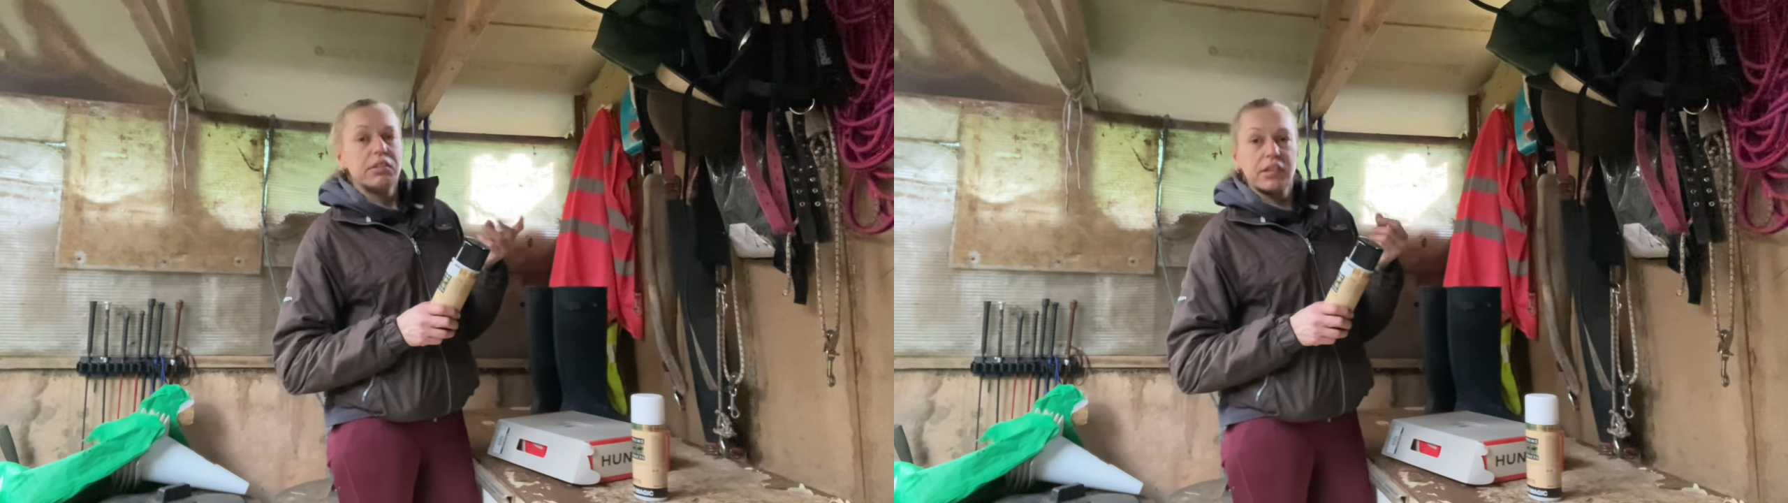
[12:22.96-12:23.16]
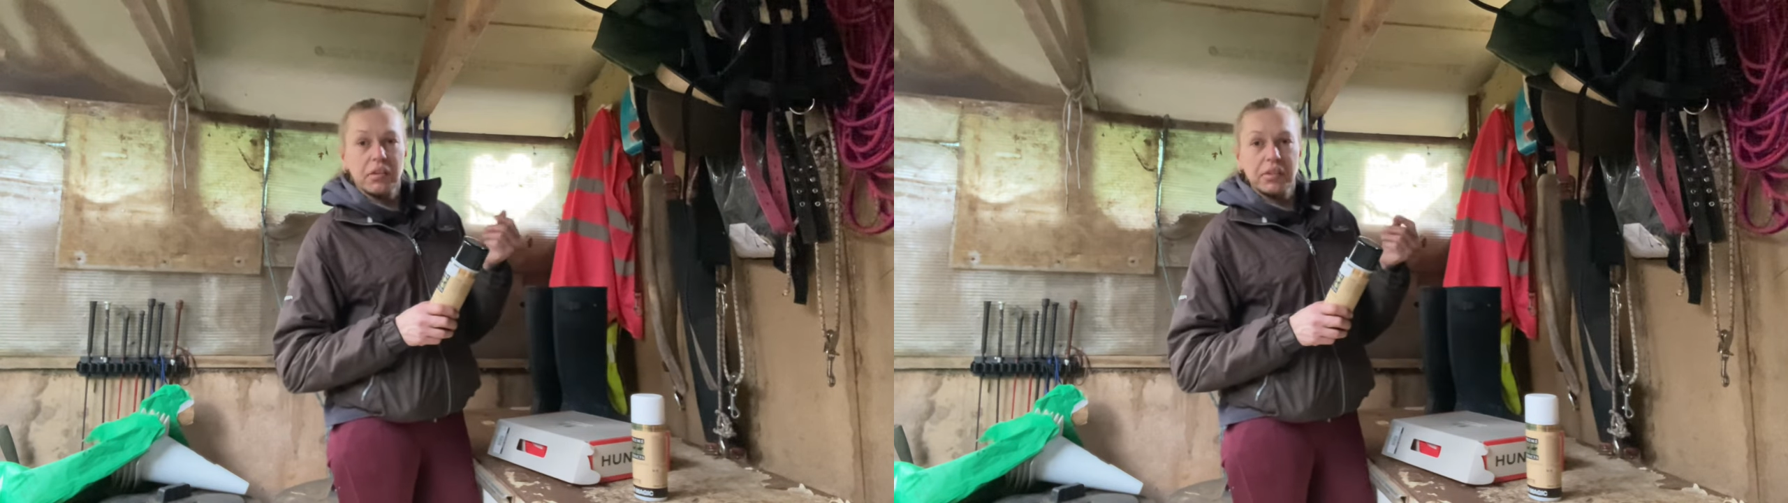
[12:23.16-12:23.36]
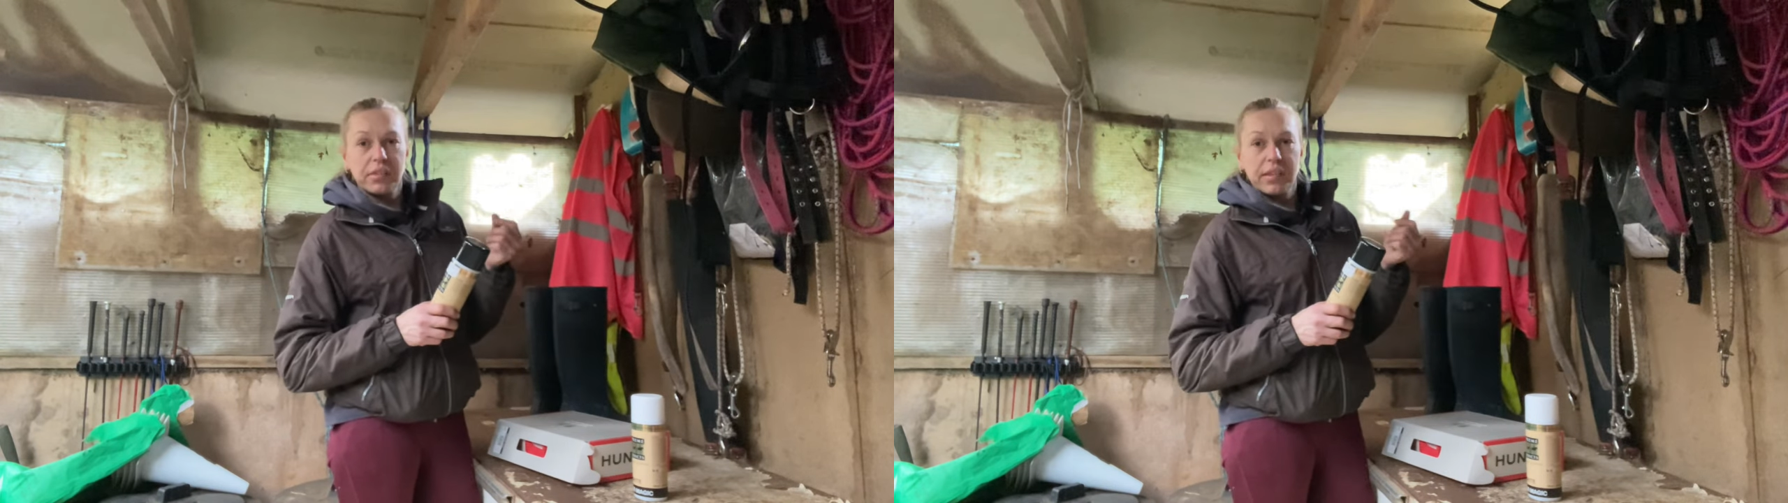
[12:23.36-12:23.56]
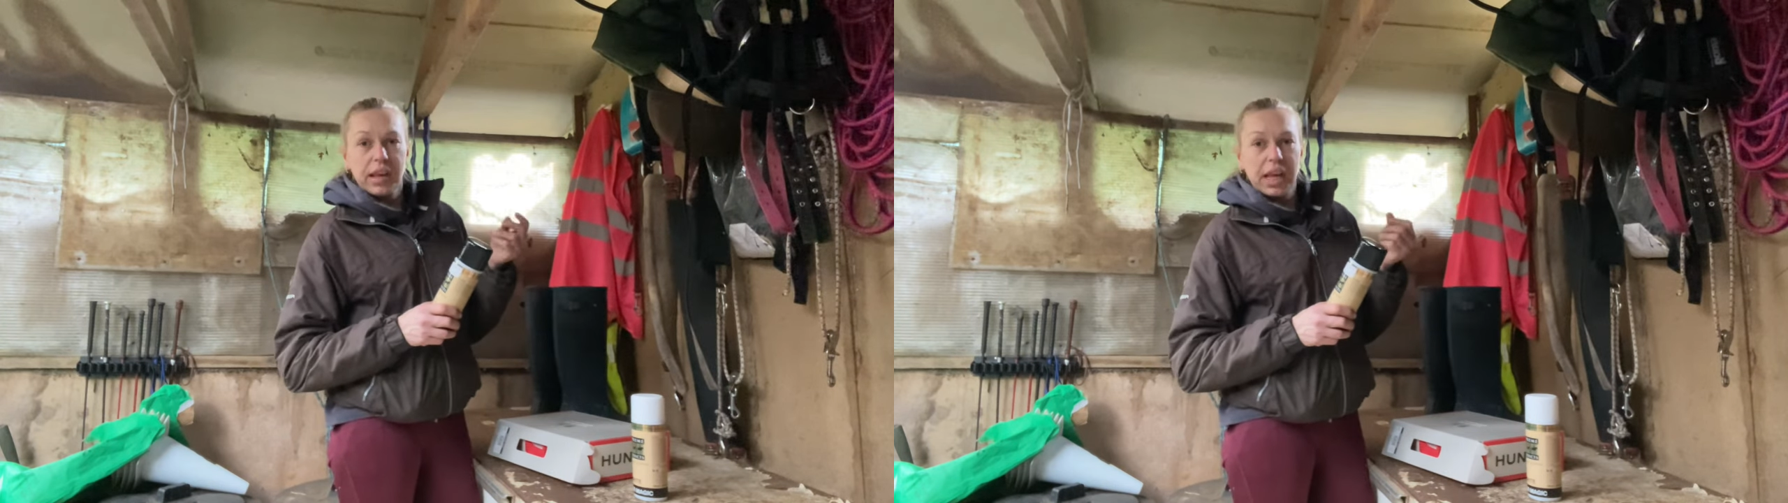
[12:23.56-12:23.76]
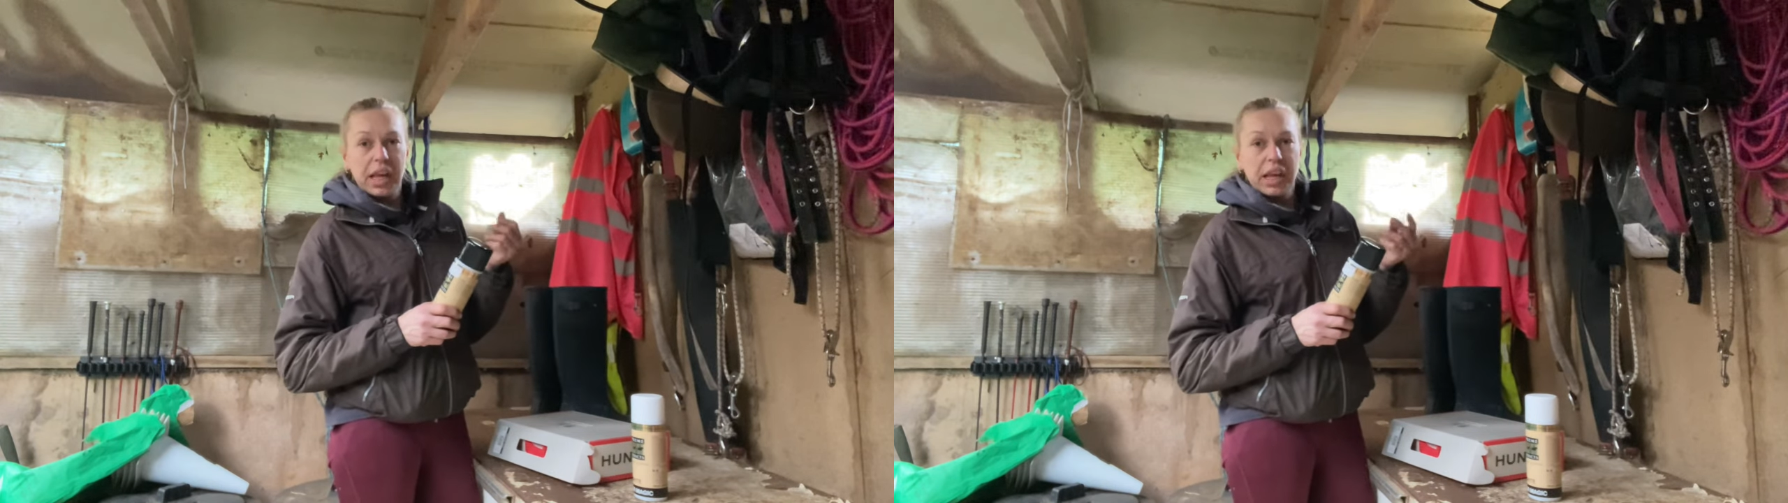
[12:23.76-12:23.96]

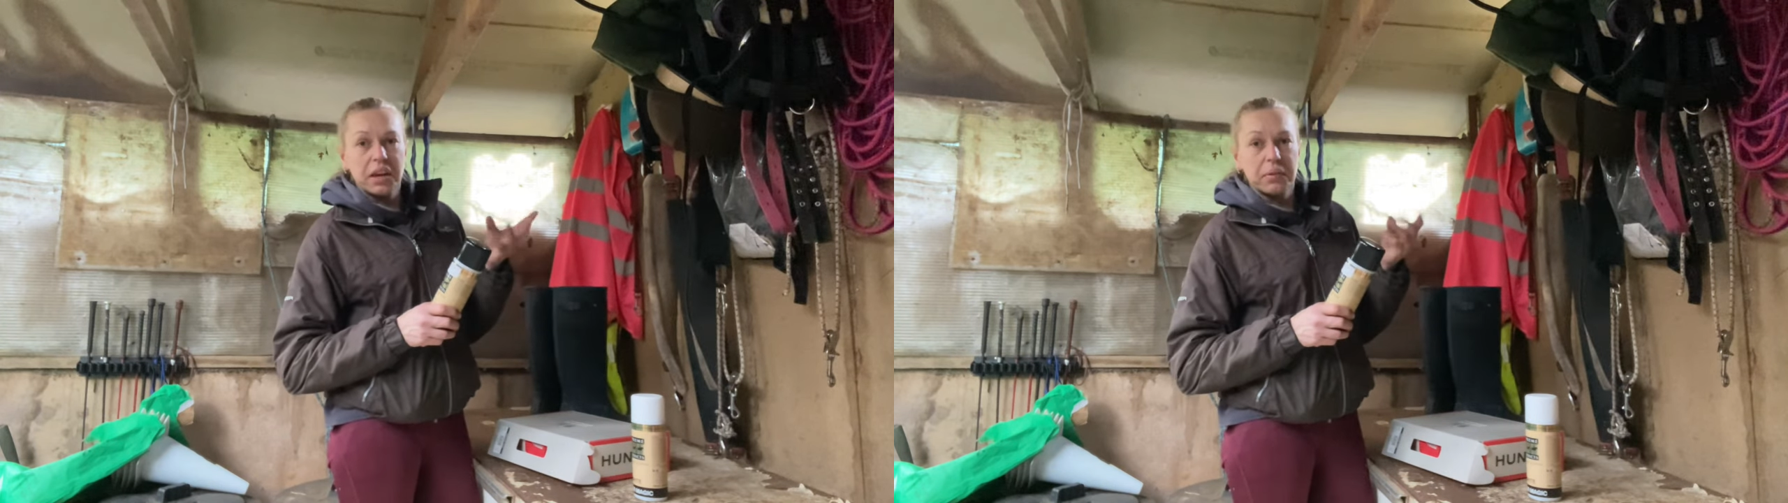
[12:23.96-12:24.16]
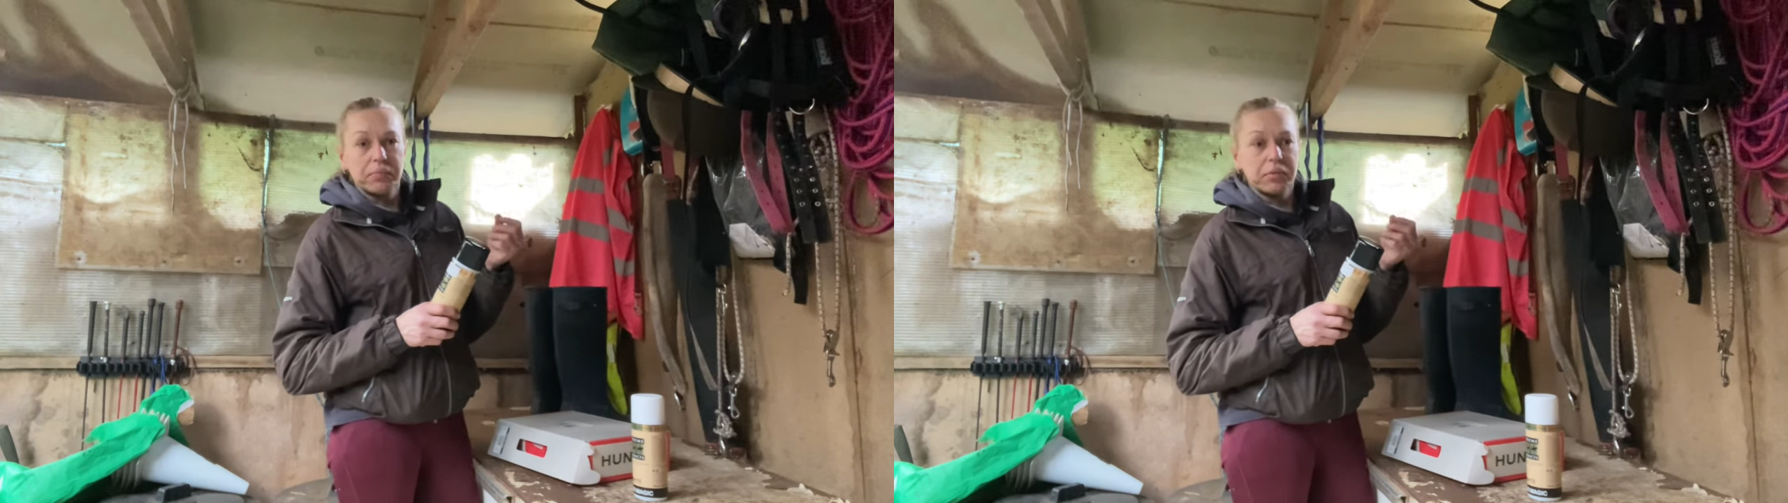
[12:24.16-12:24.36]
dusty